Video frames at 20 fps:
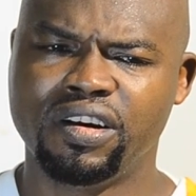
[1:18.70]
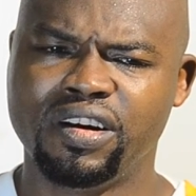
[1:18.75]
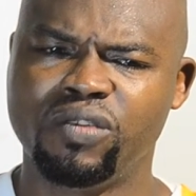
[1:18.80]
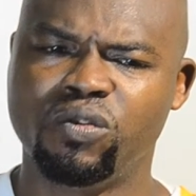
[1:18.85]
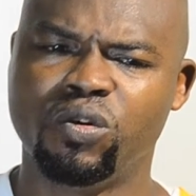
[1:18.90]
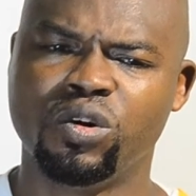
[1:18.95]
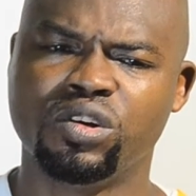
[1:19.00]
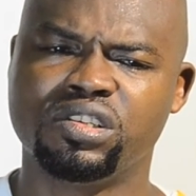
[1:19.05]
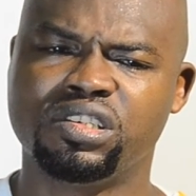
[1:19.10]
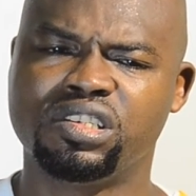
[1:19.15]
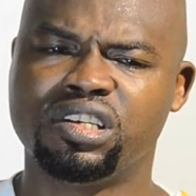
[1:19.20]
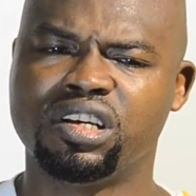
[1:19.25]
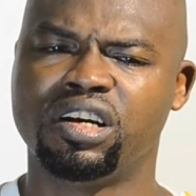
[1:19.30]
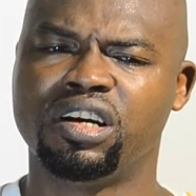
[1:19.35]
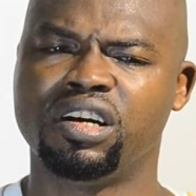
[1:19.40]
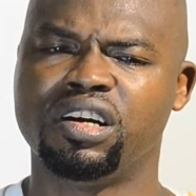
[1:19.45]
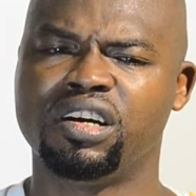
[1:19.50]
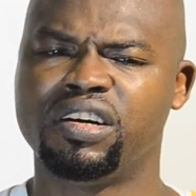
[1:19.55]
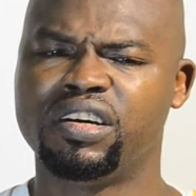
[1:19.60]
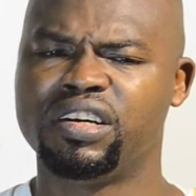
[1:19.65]
it was
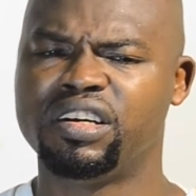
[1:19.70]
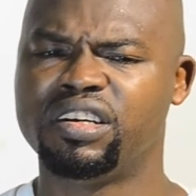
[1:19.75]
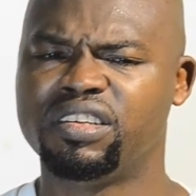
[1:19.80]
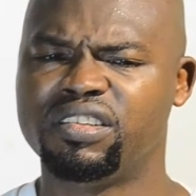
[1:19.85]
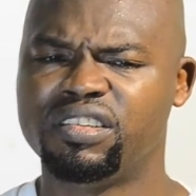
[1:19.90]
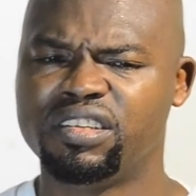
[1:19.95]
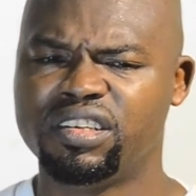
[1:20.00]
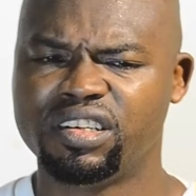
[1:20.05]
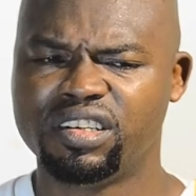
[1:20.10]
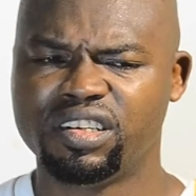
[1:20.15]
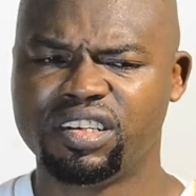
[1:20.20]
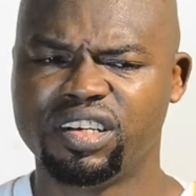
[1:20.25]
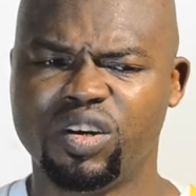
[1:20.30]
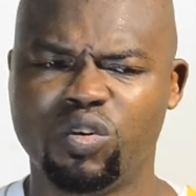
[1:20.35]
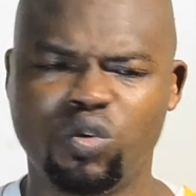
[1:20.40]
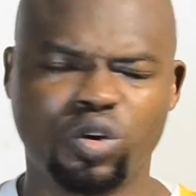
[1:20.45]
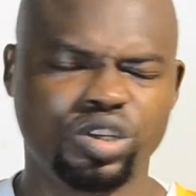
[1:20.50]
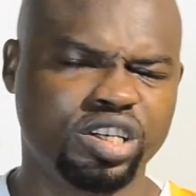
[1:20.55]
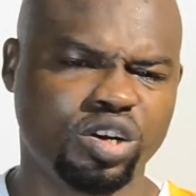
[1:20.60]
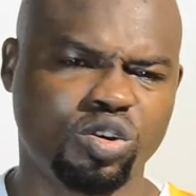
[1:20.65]
uh,
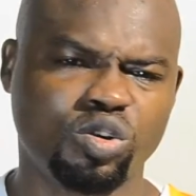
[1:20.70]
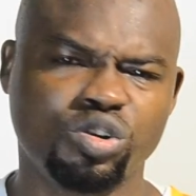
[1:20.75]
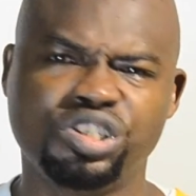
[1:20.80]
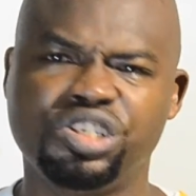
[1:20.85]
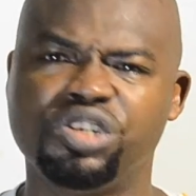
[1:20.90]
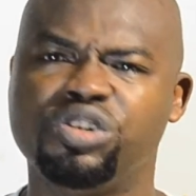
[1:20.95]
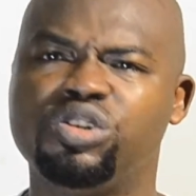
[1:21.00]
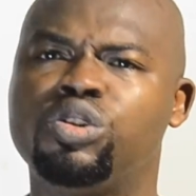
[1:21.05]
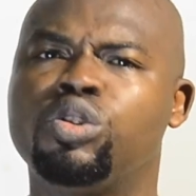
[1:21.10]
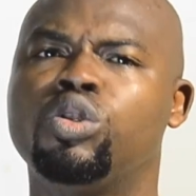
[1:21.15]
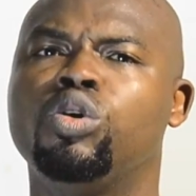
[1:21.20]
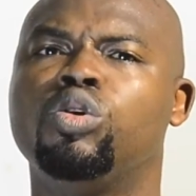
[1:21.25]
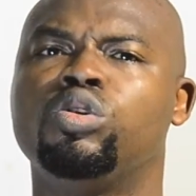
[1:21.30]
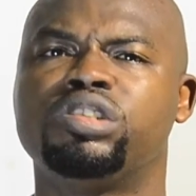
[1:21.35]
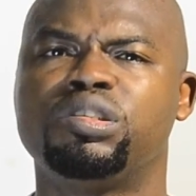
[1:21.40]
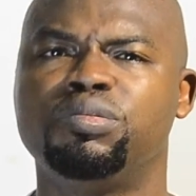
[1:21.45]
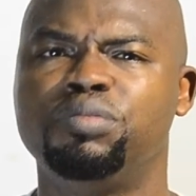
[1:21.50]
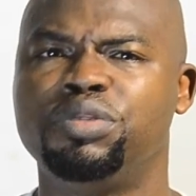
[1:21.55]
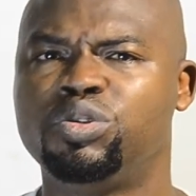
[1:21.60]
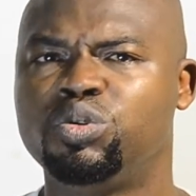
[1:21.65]
it was a conscious
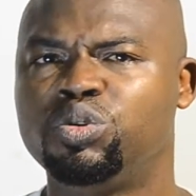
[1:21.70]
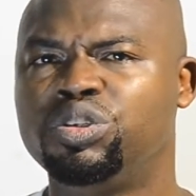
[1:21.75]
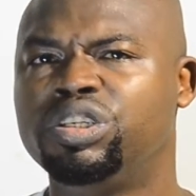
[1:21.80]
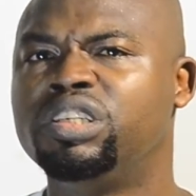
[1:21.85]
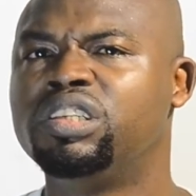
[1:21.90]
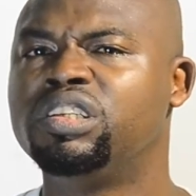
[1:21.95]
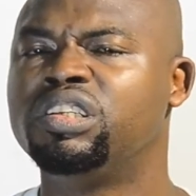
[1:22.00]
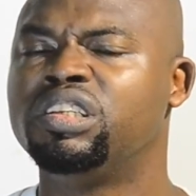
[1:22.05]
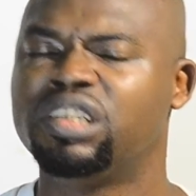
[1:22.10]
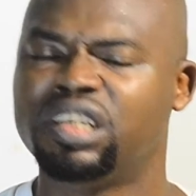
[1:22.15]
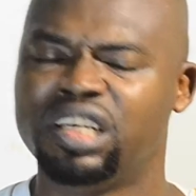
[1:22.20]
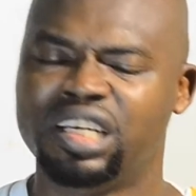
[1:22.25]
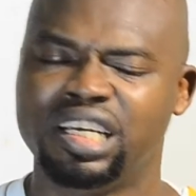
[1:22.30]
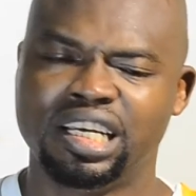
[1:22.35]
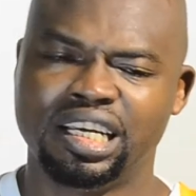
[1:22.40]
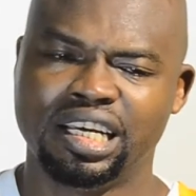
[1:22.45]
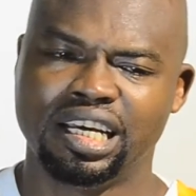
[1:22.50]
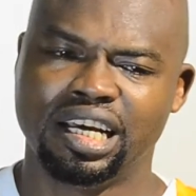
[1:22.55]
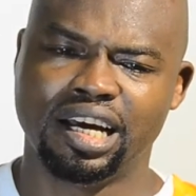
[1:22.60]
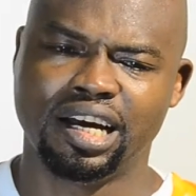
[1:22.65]
thought between
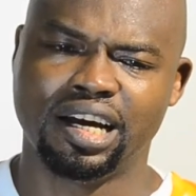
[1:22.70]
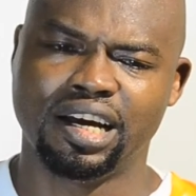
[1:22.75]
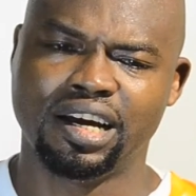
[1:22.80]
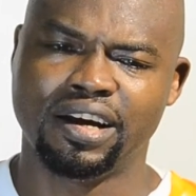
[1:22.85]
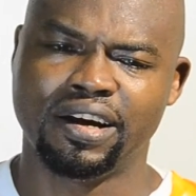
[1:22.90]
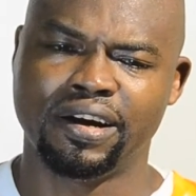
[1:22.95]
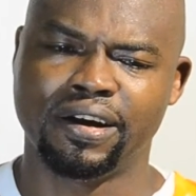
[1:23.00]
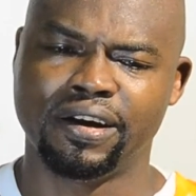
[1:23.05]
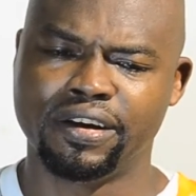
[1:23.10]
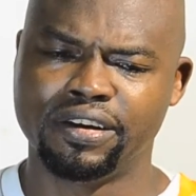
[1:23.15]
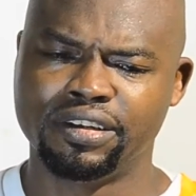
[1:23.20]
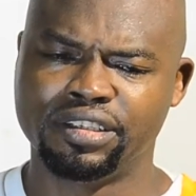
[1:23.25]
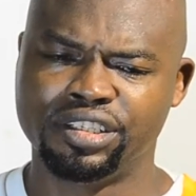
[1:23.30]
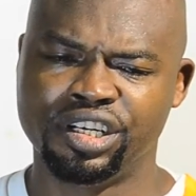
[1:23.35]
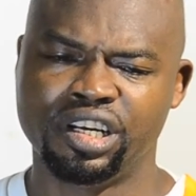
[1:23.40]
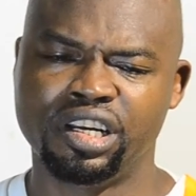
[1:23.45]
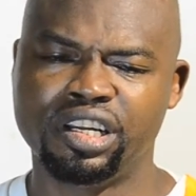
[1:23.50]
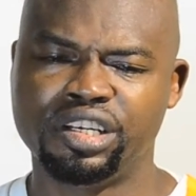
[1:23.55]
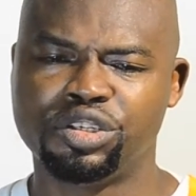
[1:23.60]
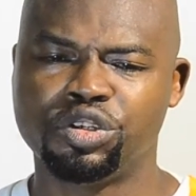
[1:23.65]
uh, the
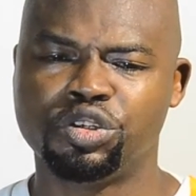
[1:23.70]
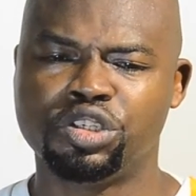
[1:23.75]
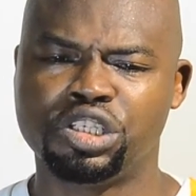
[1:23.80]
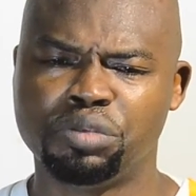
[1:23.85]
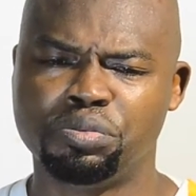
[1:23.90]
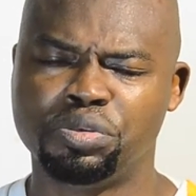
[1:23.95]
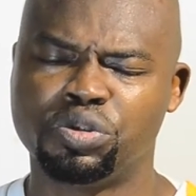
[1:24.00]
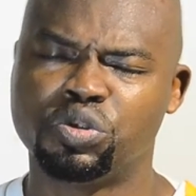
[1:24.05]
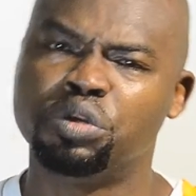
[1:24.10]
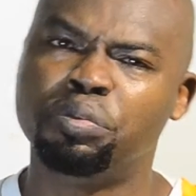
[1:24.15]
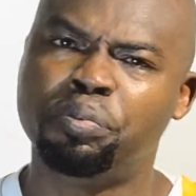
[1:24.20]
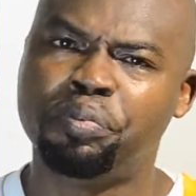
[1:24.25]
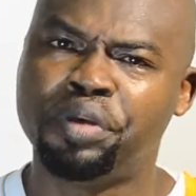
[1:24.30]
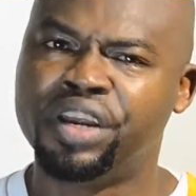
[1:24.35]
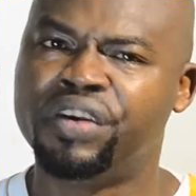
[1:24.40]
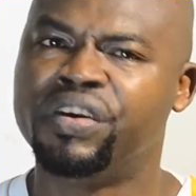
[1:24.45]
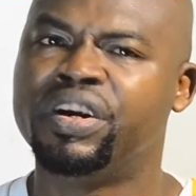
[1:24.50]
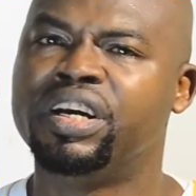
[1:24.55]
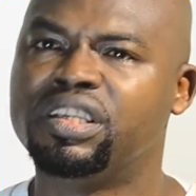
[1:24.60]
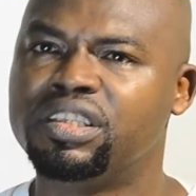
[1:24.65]
relationship between
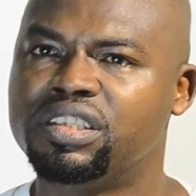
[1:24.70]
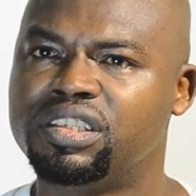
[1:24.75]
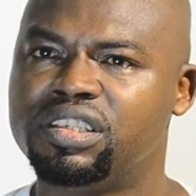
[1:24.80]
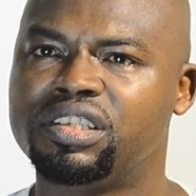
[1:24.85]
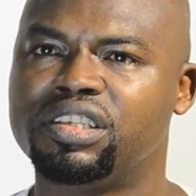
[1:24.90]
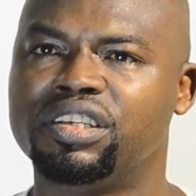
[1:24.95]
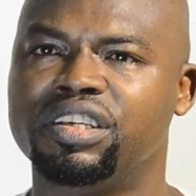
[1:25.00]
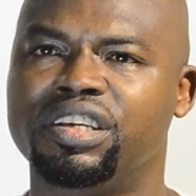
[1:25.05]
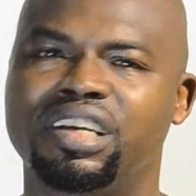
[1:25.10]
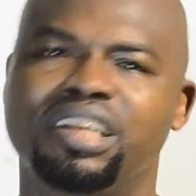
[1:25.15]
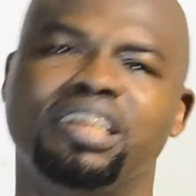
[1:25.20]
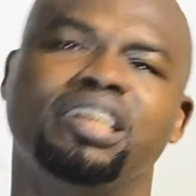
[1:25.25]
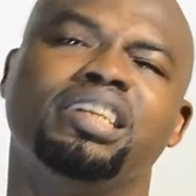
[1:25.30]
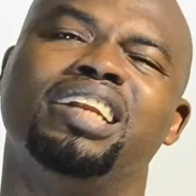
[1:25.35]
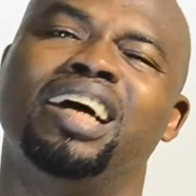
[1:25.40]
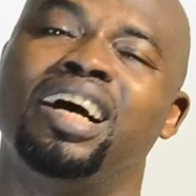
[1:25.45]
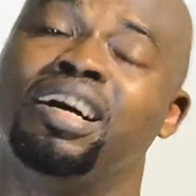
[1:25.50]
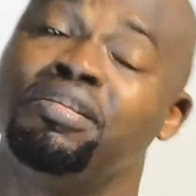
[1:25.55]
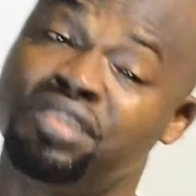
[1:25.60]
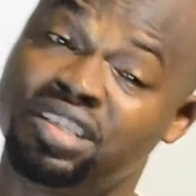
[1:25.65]
parents
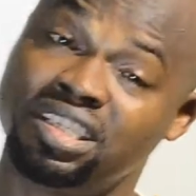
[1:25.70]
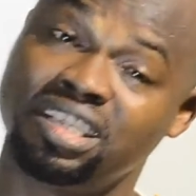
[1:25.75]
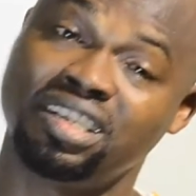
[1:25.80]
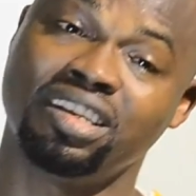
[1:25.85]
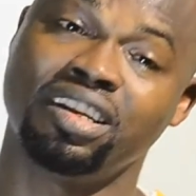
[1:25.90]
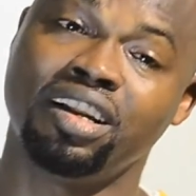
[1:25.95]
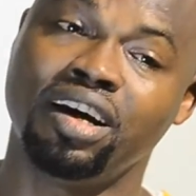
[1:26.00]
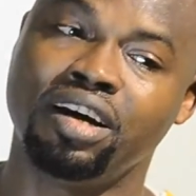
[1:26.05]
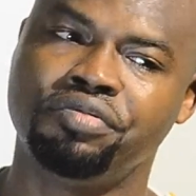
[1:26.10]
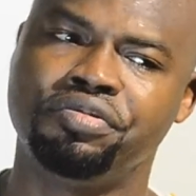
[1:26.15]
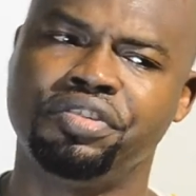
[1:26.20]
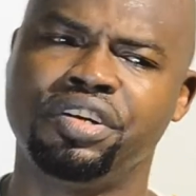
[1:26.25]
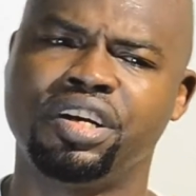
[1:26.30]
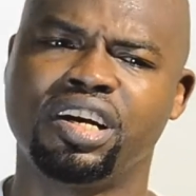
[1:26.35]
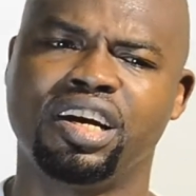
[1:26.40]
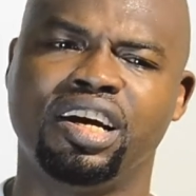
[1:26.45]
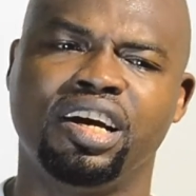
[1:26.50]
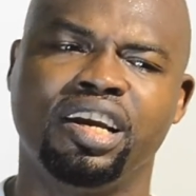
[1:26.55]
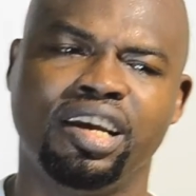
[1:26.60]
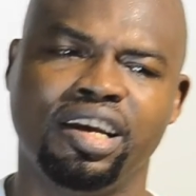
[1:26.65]
that I've seen in
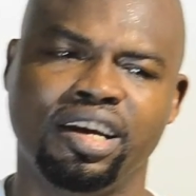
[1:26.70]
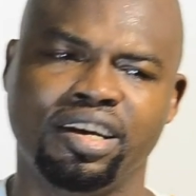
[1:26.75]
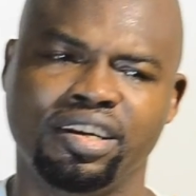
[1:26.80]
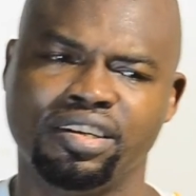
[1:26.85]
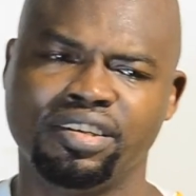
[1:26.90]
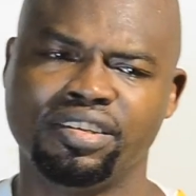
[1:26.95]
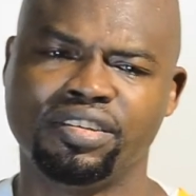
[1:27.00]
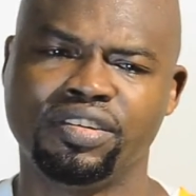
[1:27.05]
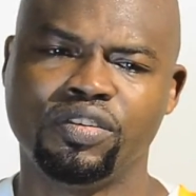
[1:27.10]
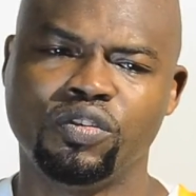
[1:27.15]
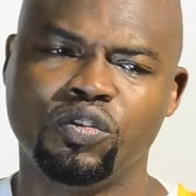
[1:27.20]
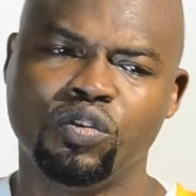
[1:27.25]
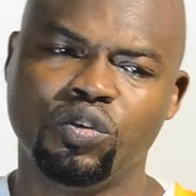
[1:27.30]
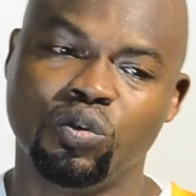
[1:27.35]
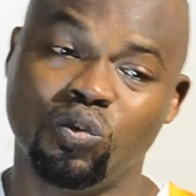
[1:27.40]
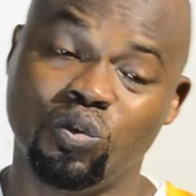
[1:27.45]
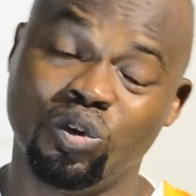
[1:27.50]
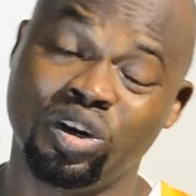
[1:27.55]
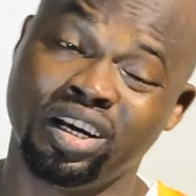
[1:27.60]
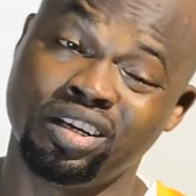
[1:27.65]
Africa and
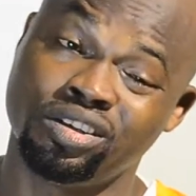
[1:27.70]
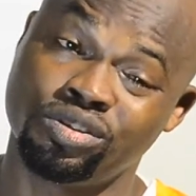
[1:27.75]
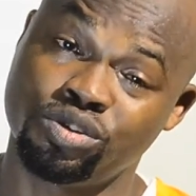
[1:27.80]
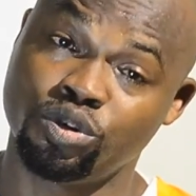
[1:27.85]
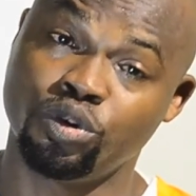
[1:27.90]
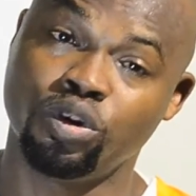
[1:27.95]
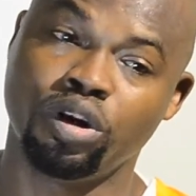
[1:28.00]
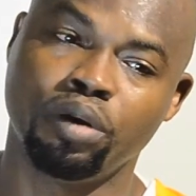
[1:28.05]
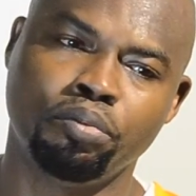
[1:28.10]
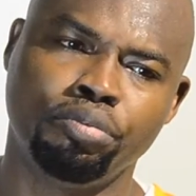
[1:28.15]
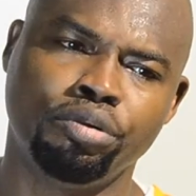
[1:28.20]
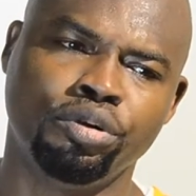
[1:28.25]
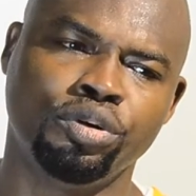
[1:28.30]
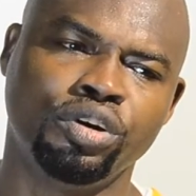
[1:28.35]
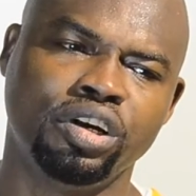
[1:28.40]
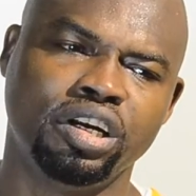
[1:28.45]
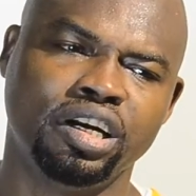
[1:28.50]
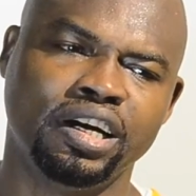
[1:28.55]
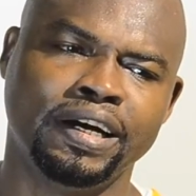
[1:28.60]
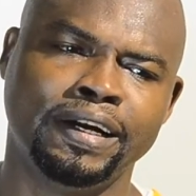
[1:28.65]
what I saw
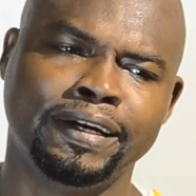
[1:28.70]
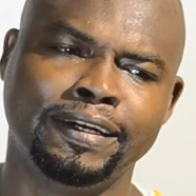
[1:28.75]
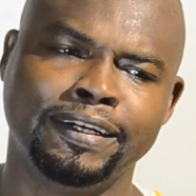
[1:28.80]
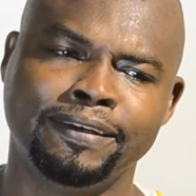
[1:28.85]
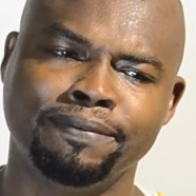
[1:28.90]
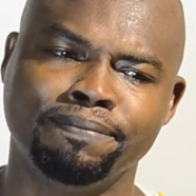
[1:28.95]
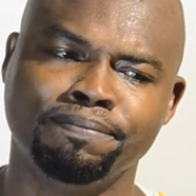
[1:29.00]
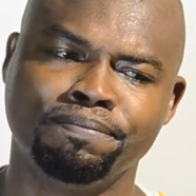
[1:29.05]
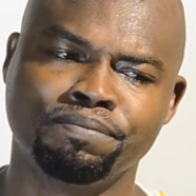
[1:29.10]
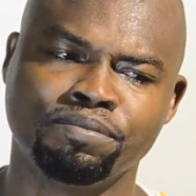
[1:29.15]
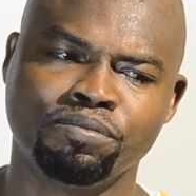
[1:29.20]
abroad, and um,